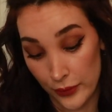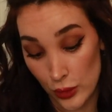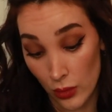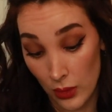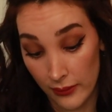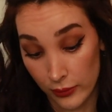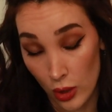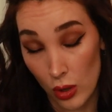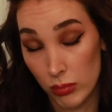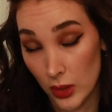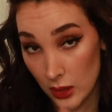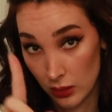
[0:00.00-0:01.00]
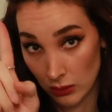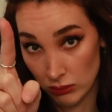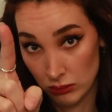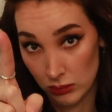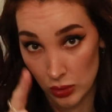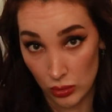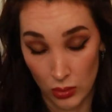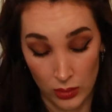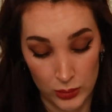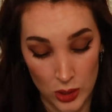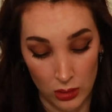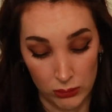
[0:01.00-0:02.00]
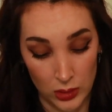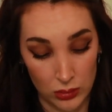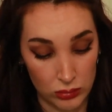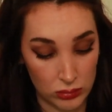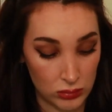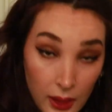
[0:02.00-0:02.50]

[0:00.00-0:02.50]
you don't have a gallbladder, you know what I'm talking about.